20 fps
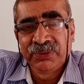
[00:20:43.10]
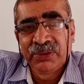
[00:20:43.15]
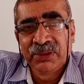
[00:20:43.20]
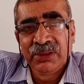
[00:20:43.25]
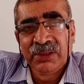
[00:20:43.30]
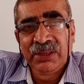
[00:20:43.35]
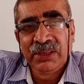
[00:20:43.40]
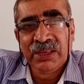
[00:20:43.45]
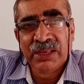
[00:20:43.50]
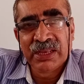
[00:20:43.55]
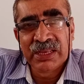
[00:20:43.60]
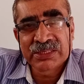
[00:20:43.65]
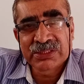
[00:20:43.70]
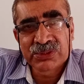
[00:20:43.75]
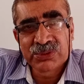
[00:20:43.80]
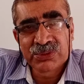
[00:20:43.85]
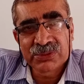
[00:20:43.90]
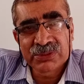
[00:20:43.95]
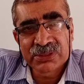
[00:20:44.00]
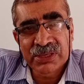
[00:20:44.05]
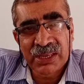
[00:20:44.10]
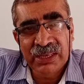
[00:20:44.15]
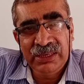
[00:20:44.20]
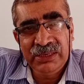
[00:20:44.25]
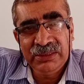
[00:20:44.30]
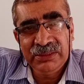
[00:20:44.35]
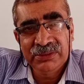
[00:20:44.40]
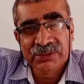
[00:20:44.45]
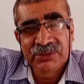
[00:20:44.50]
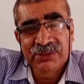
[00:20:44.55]
He has to
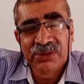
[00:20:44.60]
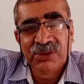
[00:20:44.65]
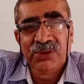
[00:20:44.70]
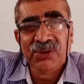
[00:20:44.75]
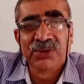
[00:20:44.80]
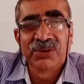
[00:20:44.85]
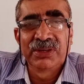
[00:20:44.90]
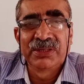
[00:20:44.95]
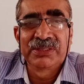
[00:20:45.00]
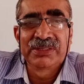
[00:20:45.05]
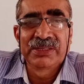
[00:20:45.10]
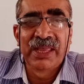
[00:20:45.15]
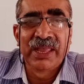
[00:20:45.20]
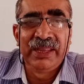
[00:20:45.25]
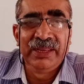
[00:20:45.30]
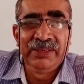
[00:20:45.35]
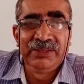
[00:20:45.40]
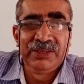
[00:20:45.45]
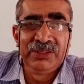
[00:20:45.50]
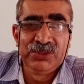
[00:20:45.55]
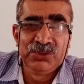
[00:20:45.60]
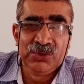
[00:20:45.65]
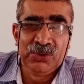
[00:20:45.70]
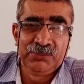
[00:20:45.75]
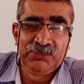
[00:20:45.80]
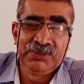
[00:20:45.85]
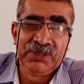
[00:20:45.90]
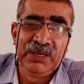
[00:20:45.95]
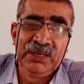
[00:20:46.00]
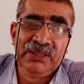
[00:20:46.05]
sign or resign the
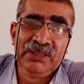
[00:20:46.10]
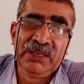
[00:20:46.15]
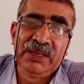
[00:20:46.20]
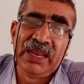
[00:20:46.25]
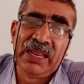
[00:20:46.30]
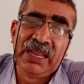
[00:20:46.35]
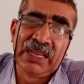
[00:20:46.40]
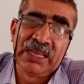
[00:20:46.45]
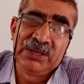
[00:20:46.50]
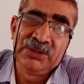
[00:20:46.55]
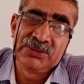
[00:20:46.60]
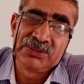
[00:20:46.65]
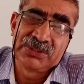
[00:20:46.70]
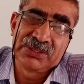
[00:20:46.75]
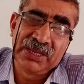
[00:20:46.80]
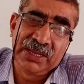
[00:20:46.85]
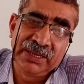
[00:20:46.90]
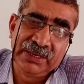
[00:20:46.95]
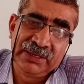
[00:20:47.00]
job, telling that I cannot sign.